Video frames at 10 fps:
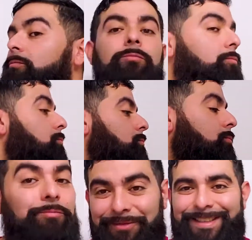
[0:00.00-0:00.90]
looks good.
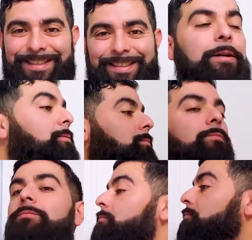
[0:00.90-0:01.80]
These
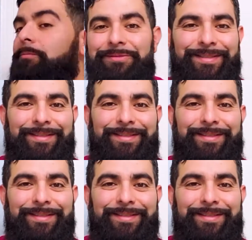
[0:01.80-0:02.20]
sections, if brushed